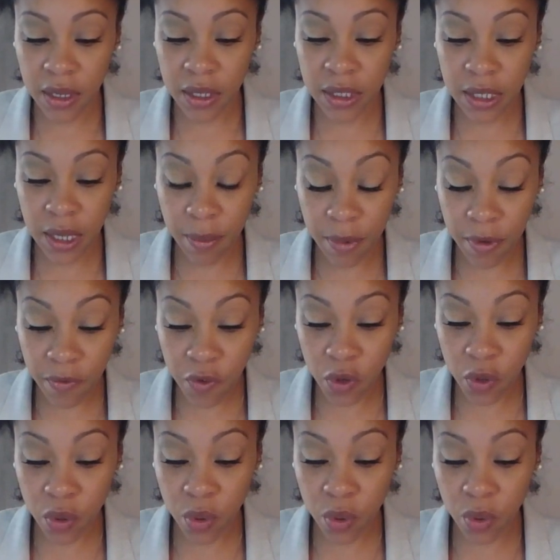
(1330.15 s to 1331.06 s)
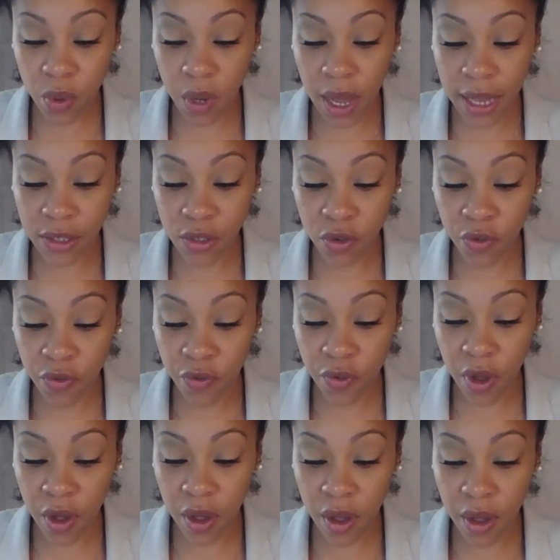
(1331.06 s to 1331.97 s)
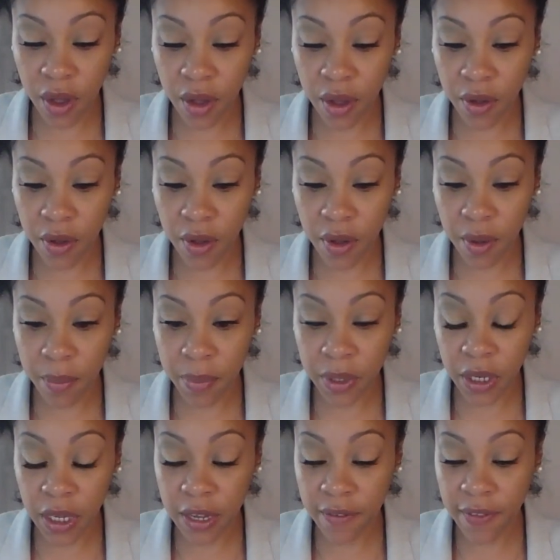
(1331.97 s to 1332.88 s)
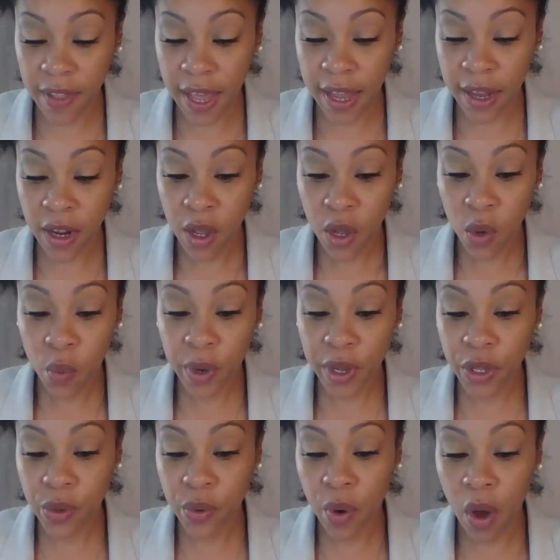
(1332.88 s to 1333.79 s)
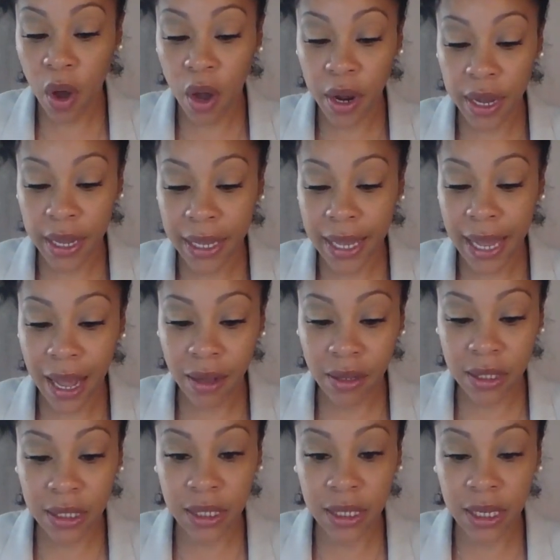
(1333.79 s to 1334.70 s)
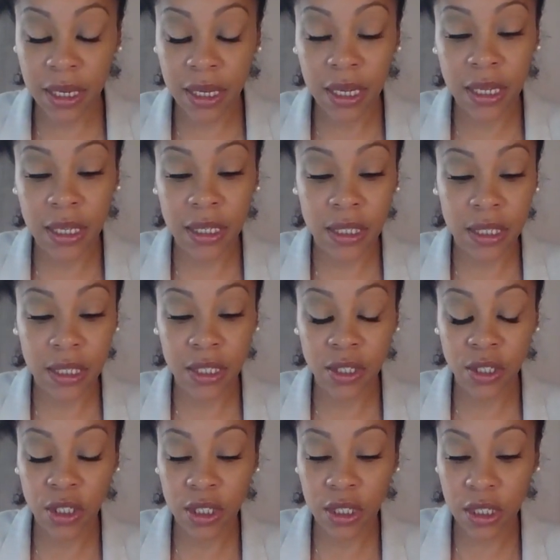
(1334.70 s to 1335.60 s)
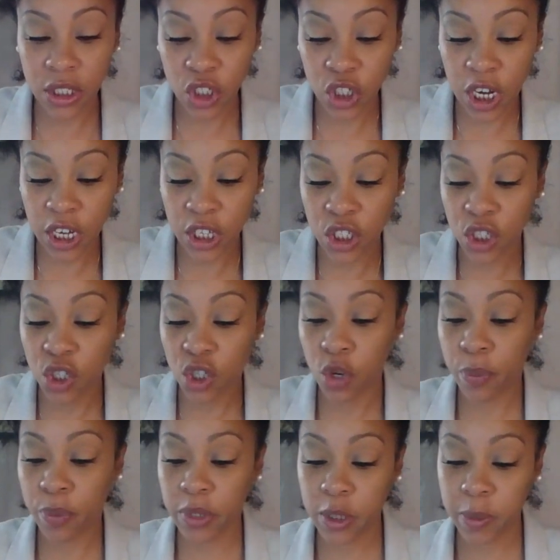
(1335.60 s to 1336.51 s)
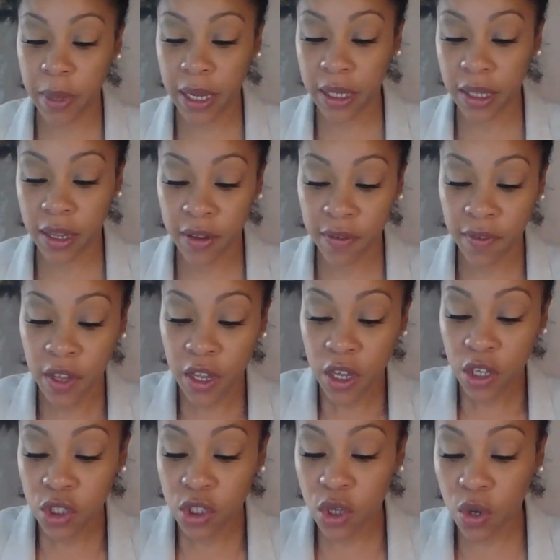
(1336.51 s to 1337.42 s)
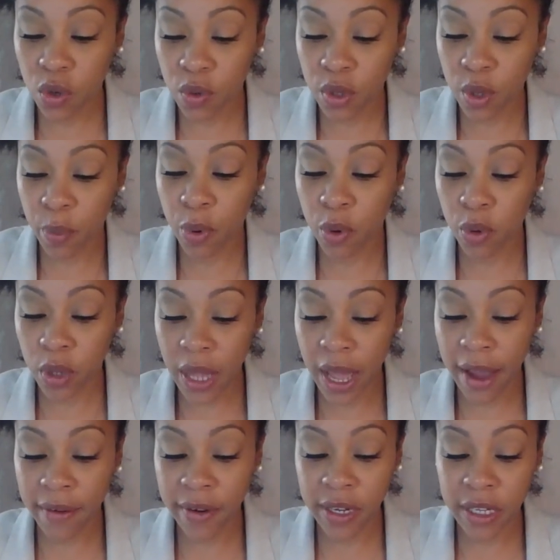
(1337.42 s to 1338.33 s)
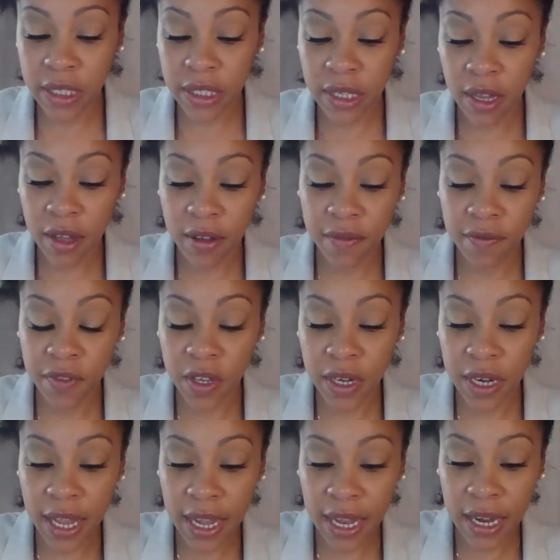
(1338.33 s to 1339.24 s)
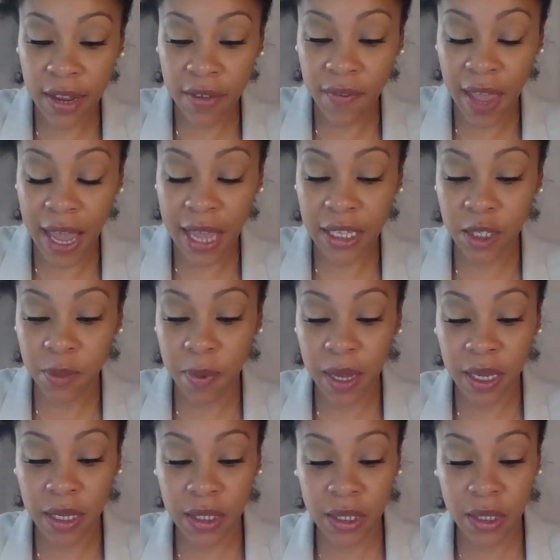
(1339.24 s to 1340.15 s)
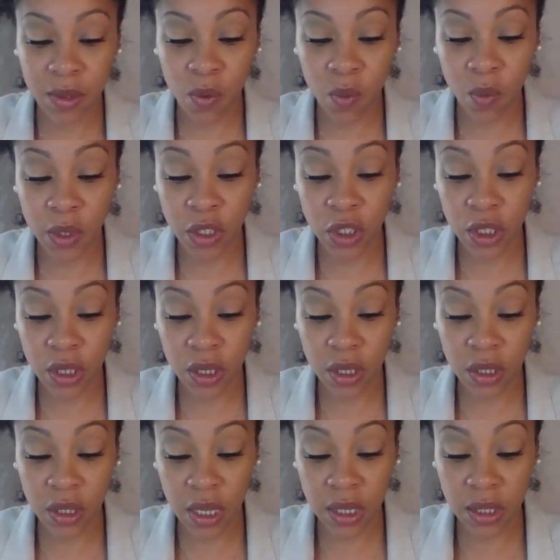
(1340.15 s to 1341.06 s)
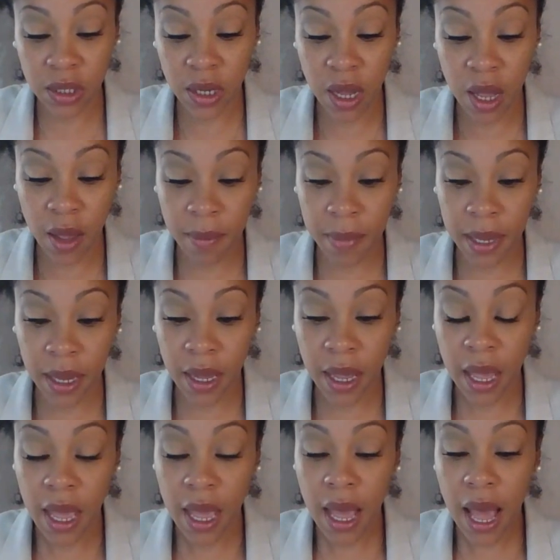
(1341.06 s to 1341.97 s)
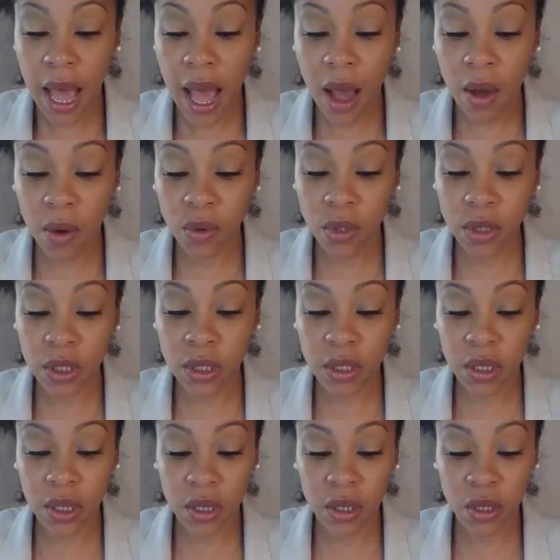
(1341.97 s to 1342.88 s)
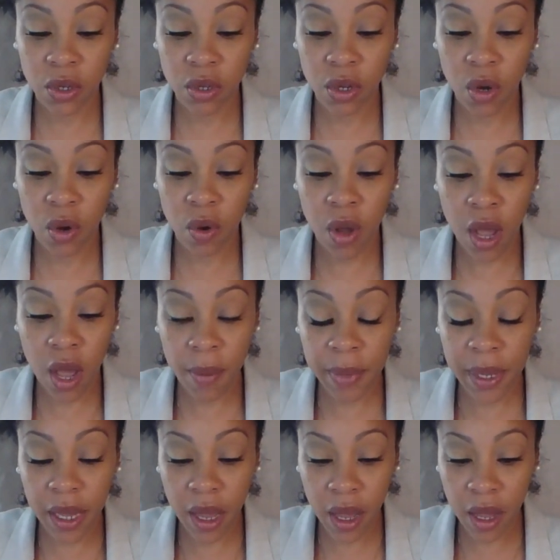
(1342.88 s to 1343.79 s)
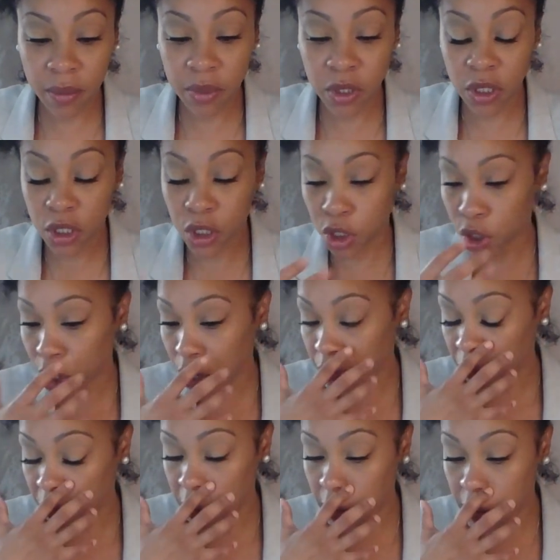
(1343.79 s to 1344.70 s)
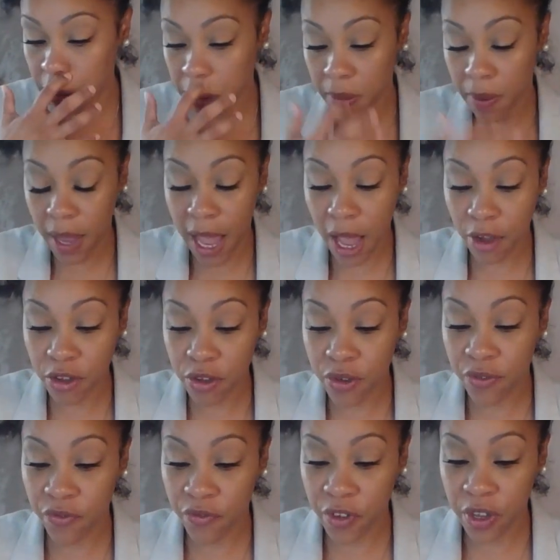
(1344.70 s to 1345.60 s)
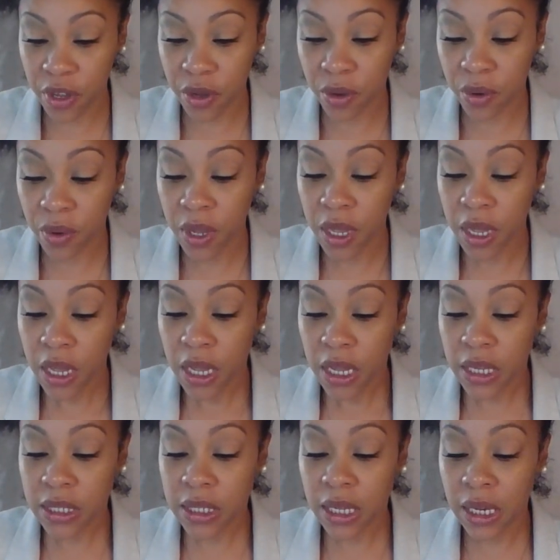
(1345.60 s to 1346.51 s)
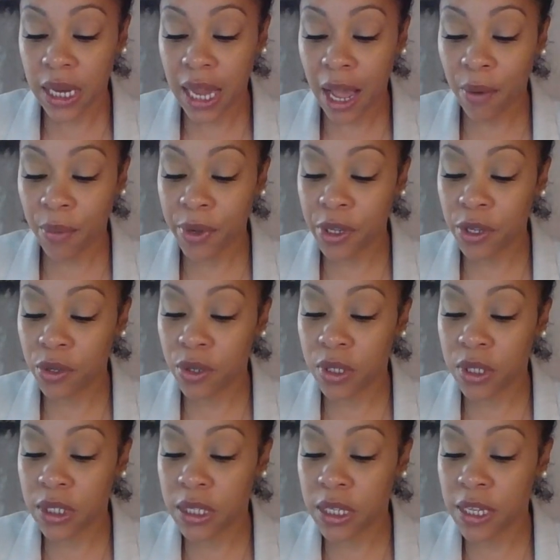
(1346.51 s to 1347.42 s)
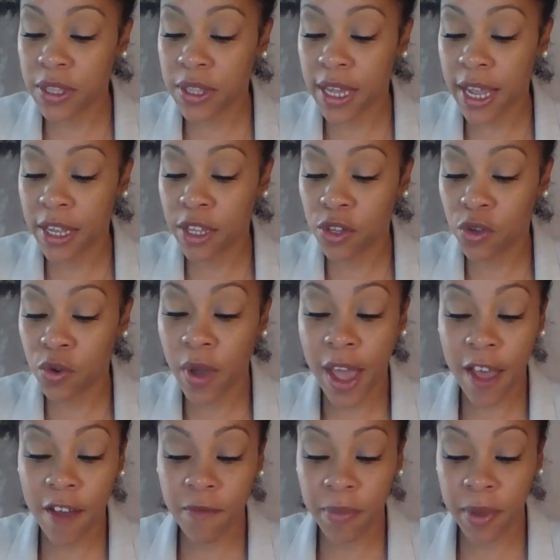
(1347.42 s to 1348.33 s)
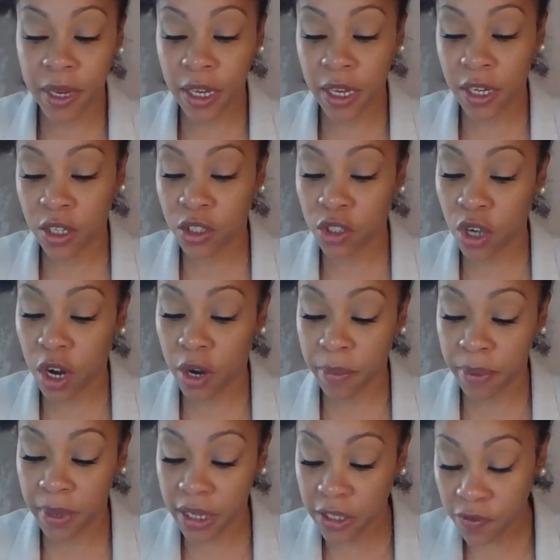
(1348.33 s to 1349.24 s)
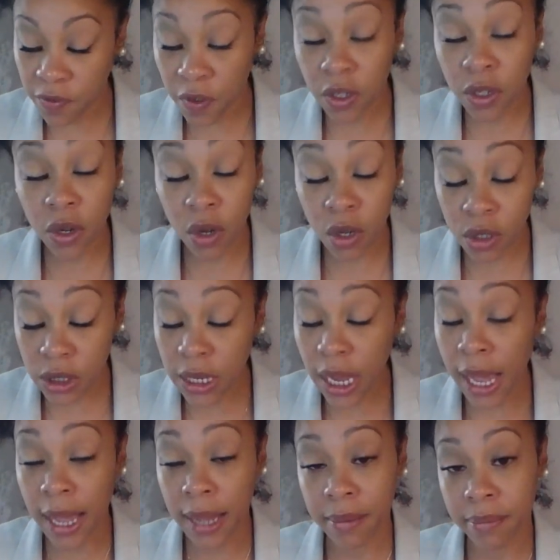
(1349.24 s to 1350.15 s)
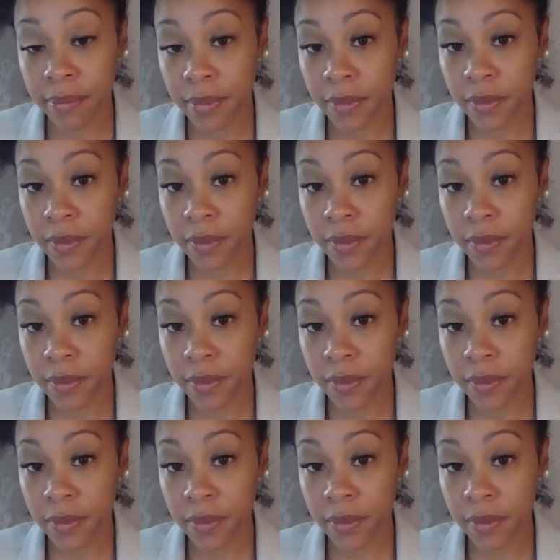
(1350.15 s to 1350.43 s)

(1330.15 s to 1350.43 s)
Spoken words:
Some of you, I do believe that where you are in counseling is changing your perspective. So the polarities of the negative aspects, which things are coming out, you know, coming up to the surface and how you feel, is allowing you to see that you have been in a dark place for a long time.